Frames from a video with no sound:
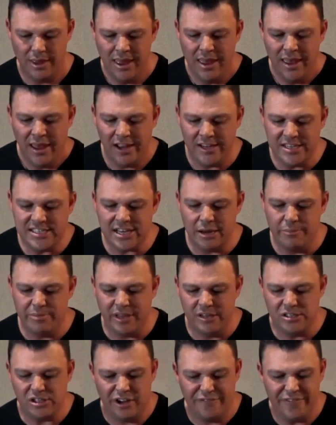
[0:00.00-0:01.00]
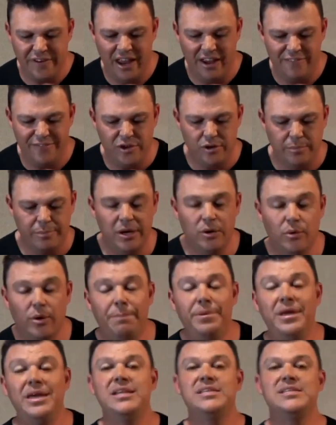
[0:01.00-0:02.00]
And some things often have to be
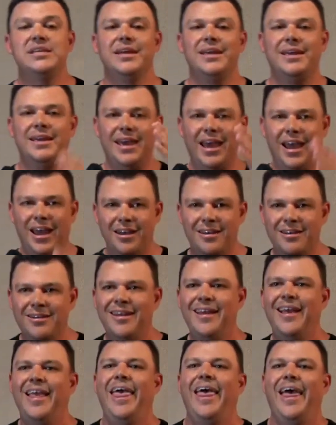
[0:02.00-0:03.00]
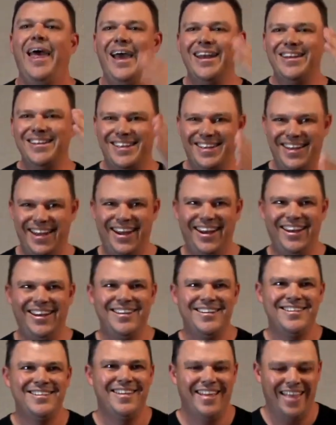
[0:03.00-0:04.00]
repeated again and
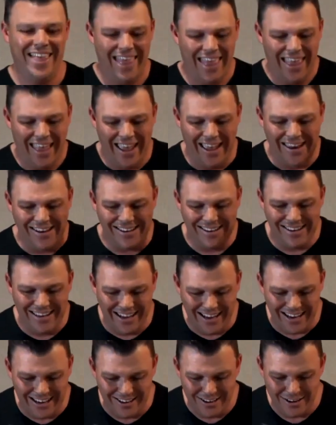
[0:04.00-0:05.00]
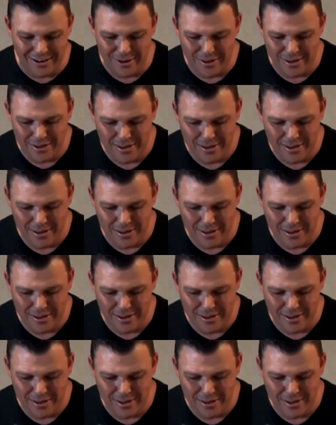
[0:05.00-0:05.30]
again and again